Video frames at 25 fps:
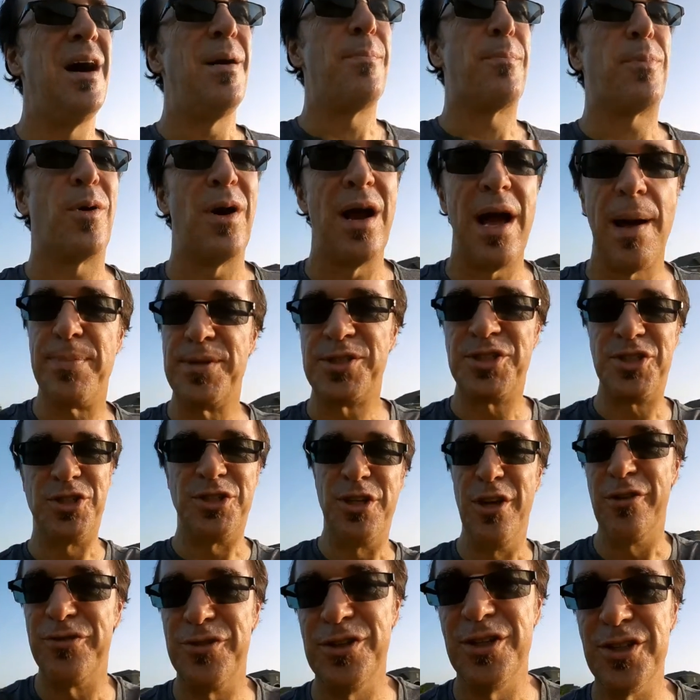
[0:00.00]
perhaps
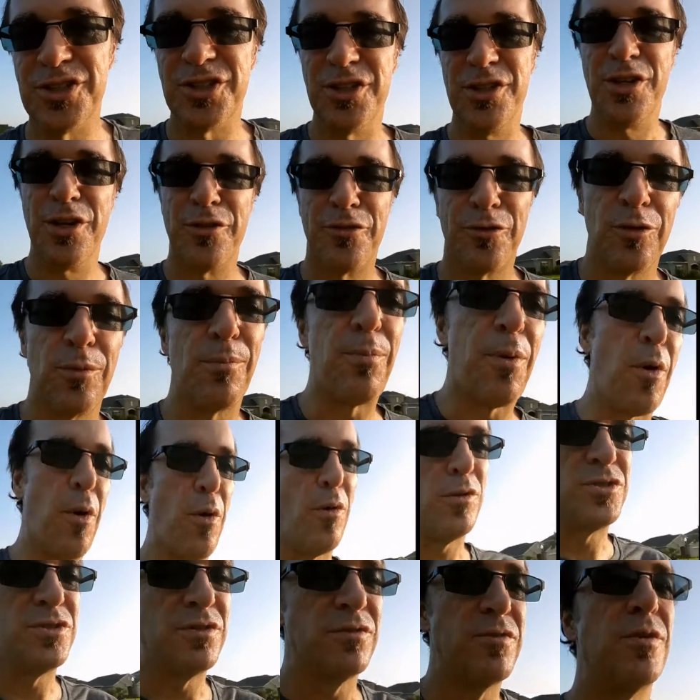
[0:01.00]
stiffness in different
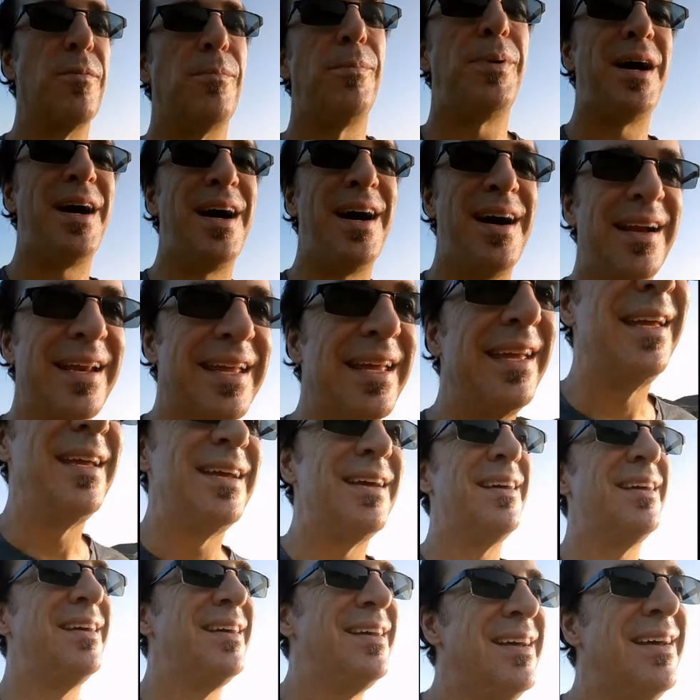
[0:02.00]
parts of the
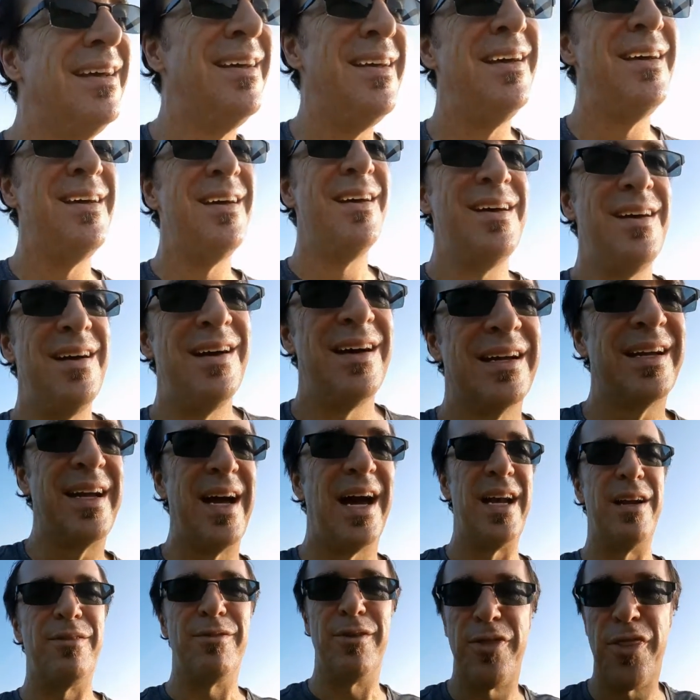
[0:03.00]
body,
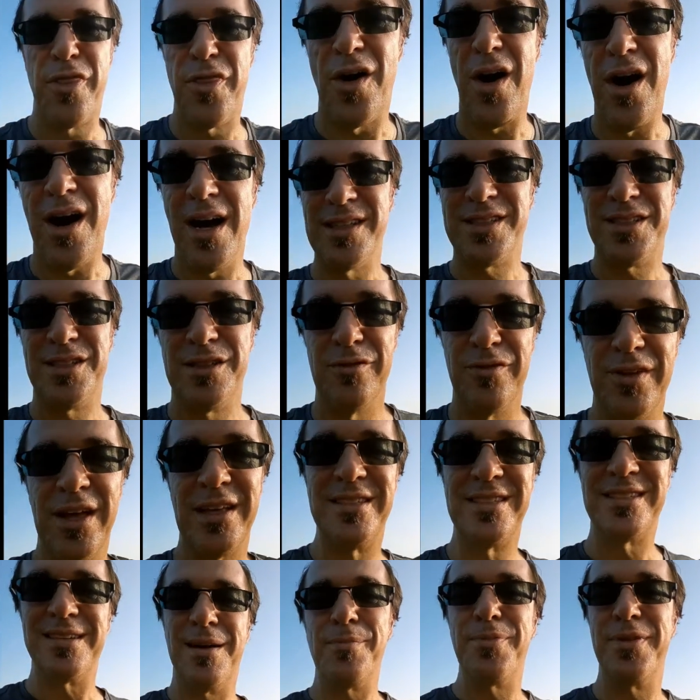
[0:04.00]
kind of a thoughts of
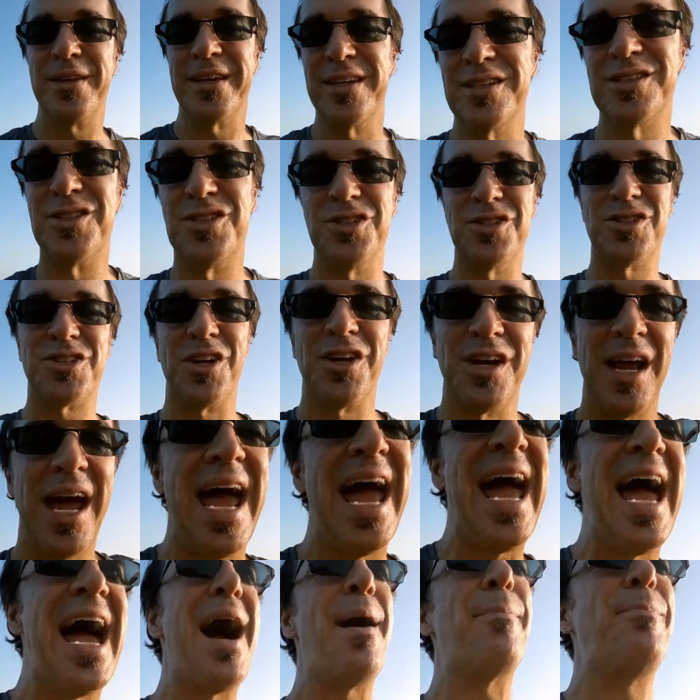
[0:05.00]
that something is just going to
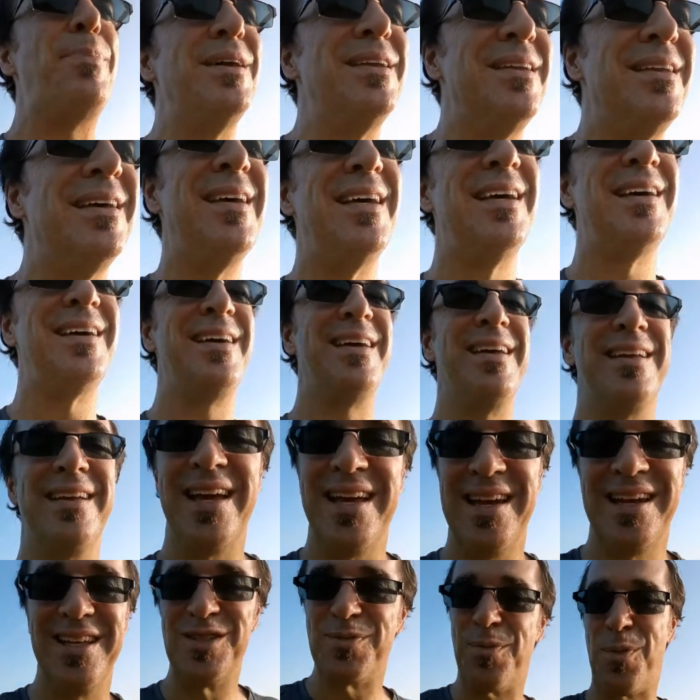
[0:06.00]
happen
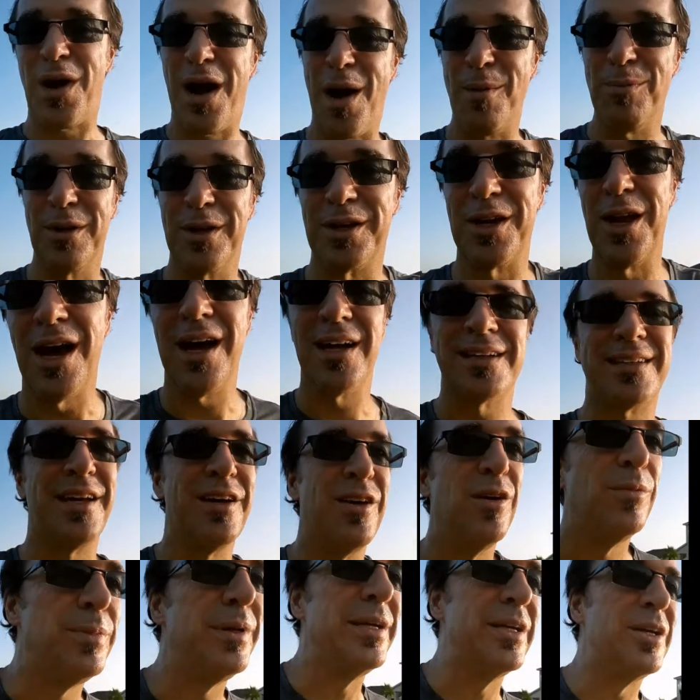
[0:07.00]
and it's probably not
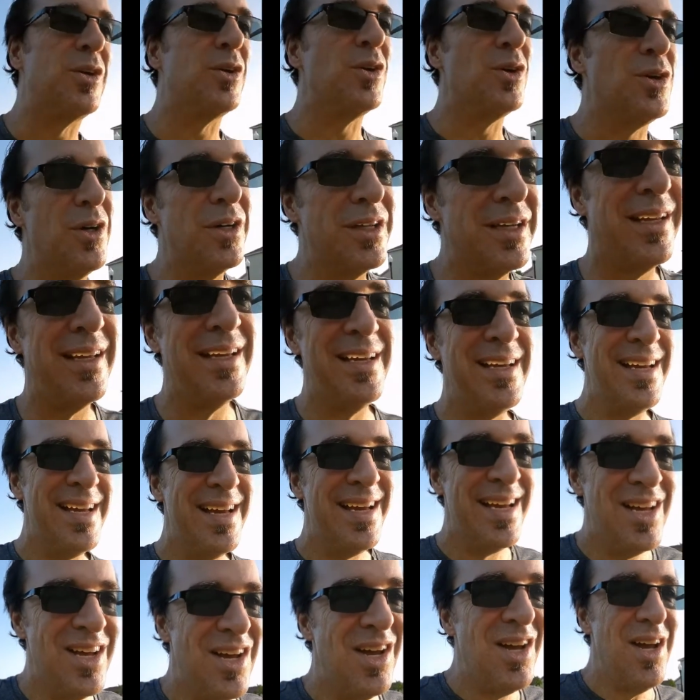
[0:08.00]
going to be good.
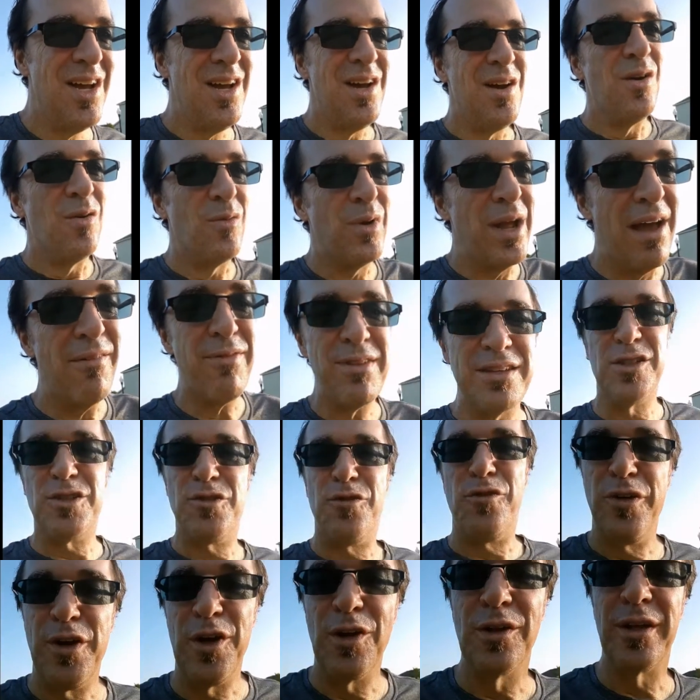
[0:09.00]
We have
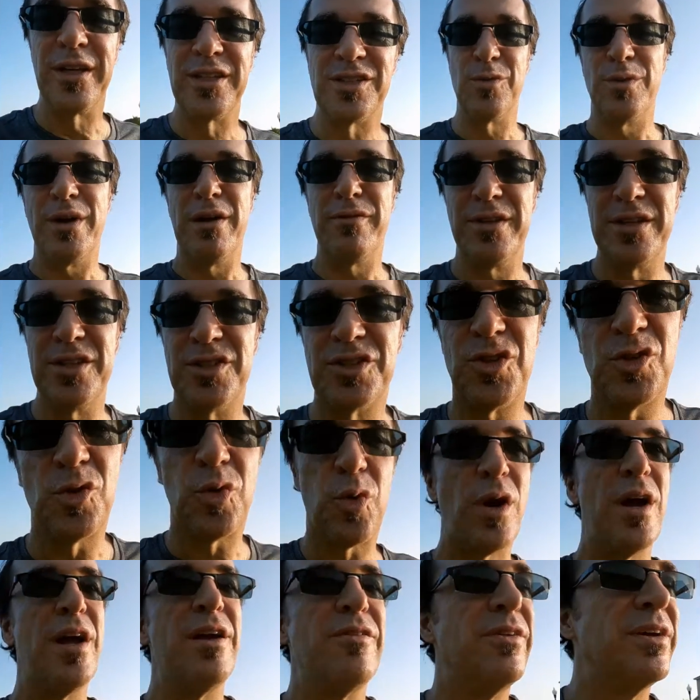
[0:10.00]
these feelings and we have these
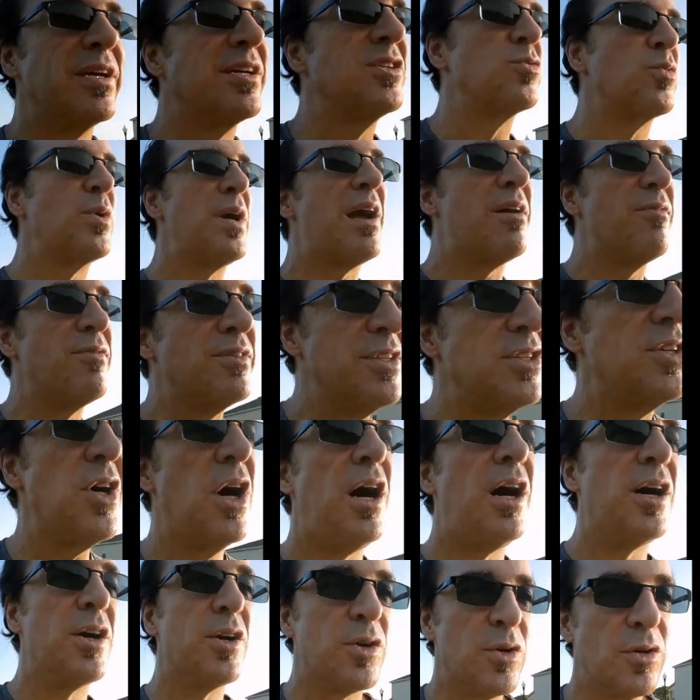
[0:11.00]
cravings, we have these
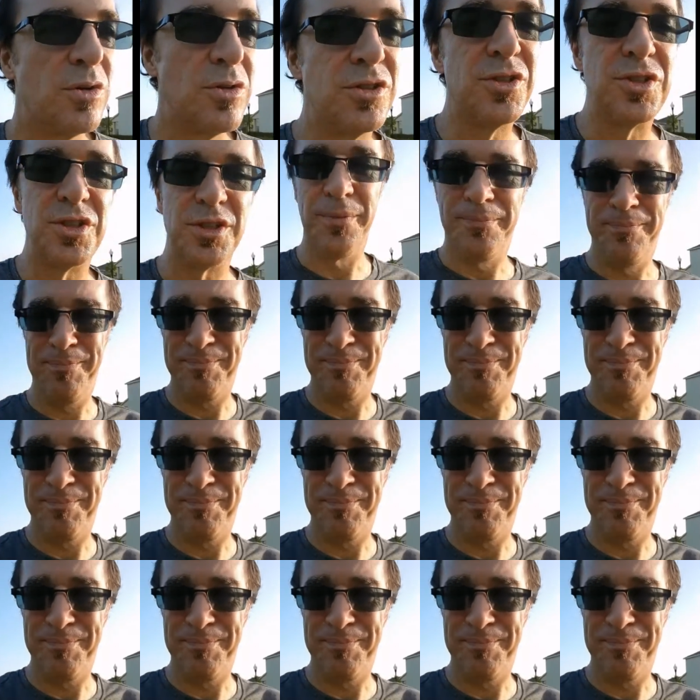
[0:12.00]
hungers.